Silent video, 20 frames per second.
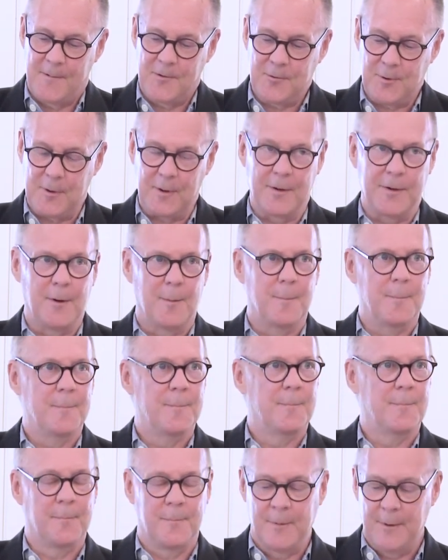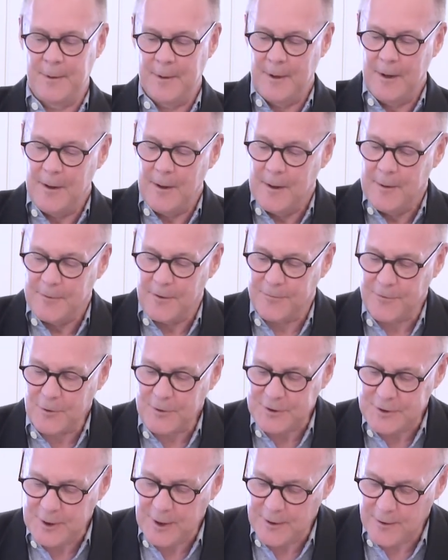Trillium. The
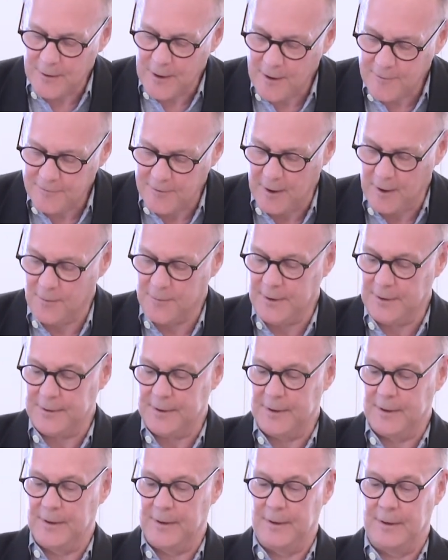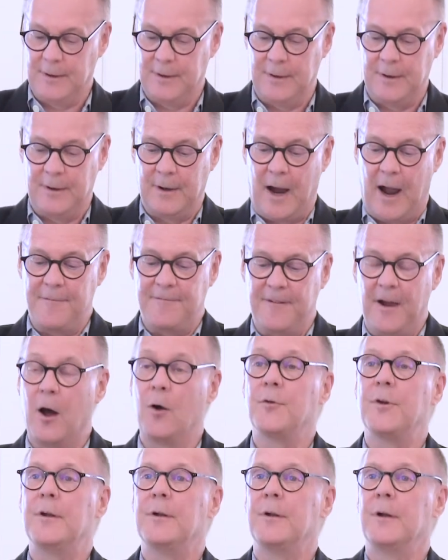first year I found it, I
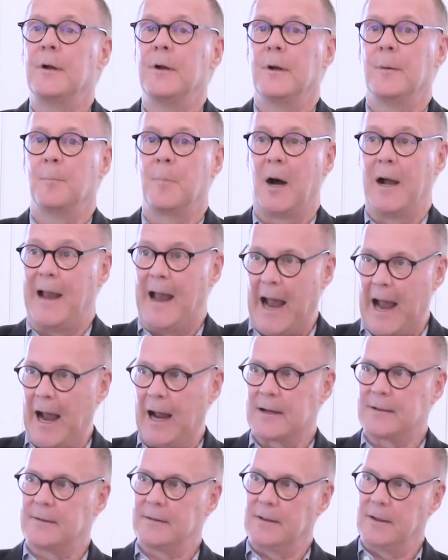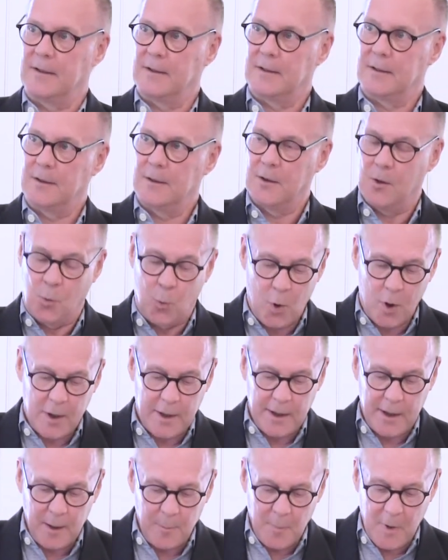found it by accident,
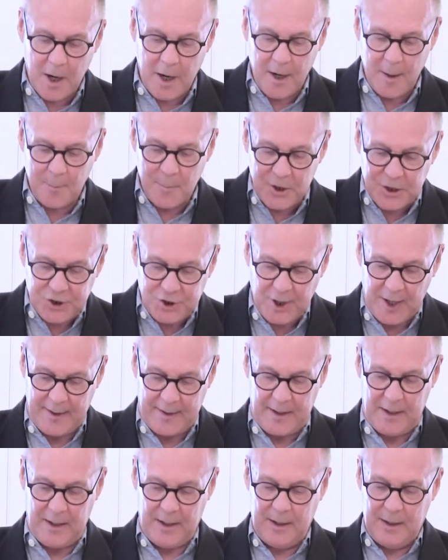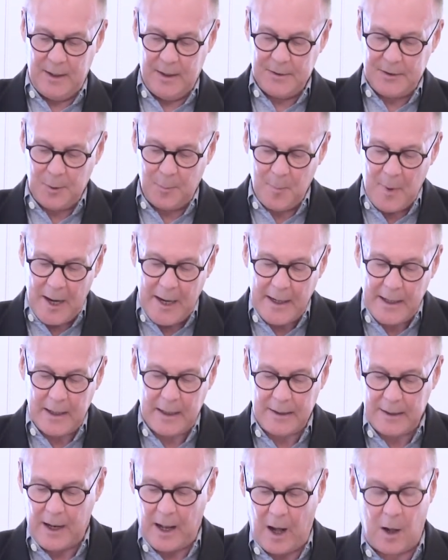working my machete to
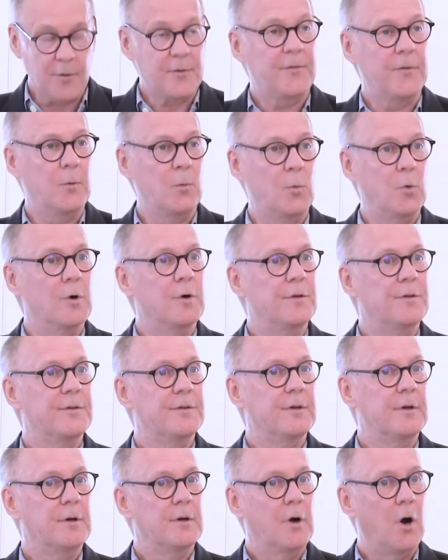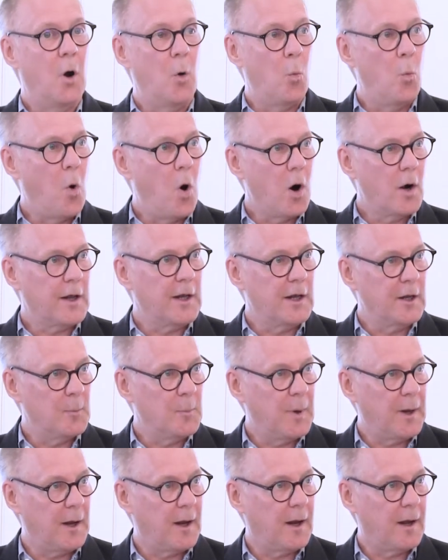make out of the woods a walking
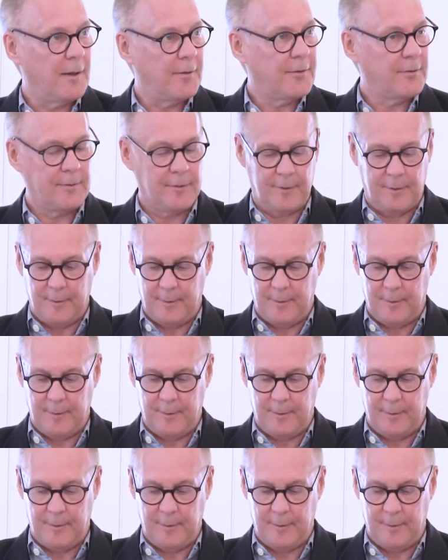path.